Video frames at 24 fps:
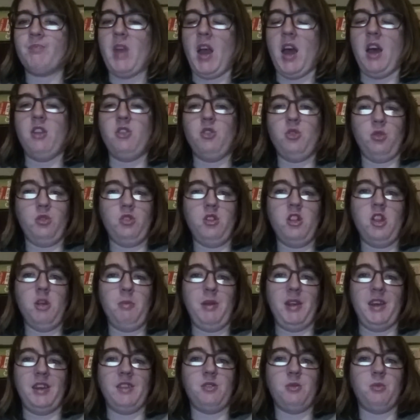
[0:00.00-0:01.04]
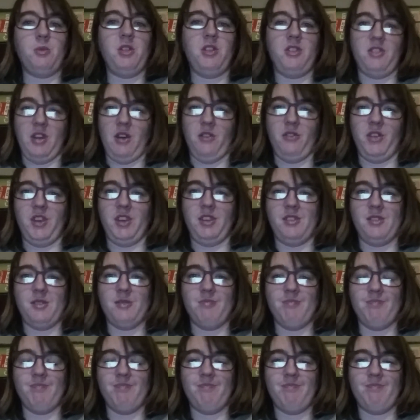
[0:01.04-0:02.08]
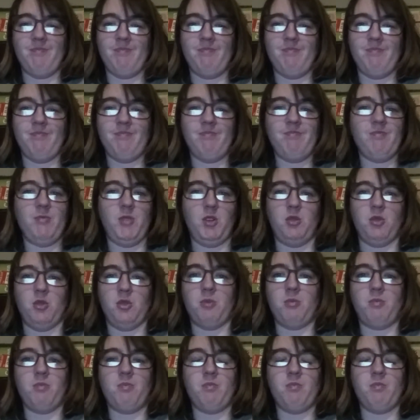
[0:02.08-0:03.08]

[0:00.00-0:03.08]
and taunted the police with selfies, which was